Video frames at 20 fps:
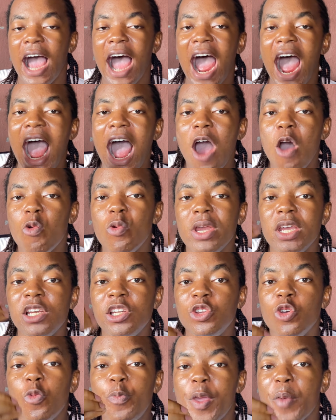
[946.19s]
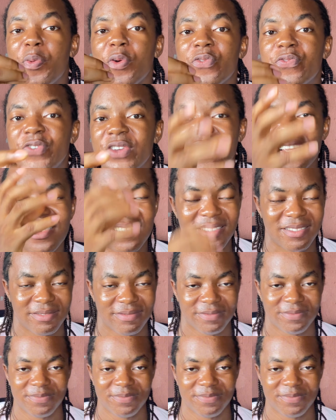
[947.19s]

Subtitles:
How will you people feel?